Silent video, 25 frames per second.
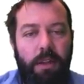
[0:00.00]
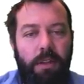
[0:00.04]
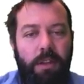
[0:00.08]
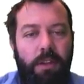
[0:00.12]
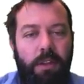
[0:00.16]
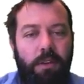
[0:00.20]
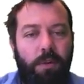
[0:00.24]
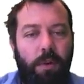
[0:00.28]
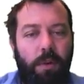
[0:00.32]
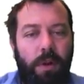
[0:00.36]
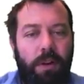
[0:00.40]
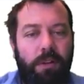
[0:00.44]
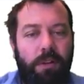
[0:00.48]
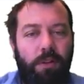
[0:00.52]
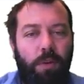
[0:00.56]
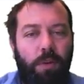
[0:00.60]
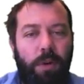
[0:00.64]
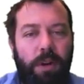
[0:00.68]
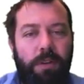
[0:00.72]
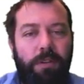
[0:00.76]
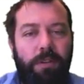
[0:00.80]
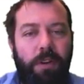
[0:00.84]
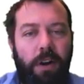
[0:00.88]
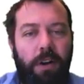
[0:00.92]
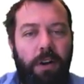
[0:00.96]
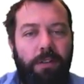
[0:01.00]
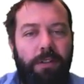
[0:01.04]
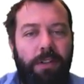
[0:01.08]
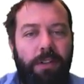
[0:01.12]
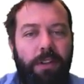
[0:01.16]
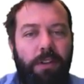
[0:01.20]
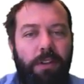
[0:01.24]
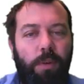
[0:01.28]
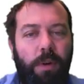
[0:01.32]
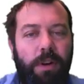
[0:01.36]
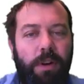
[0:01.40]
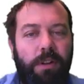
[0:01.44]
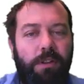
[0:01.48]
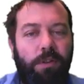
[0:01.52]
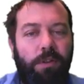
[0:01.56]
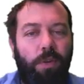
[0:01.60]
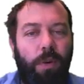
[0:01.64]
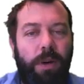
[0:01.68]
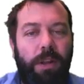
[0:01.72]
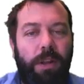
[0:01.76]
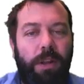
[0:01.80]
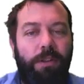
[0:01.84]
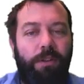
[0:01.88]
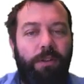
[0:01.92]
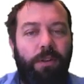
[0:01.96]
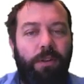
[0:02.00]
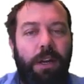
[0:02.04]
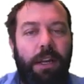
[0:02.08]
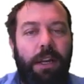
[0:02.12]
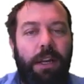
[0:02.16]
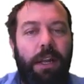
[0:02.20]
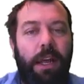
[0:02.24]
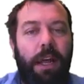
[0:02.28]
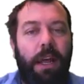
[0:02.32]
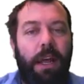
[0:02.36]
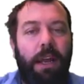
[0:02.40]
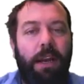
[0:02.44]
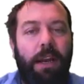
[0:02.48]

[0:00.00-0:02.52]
This one is 25 and this one is 23.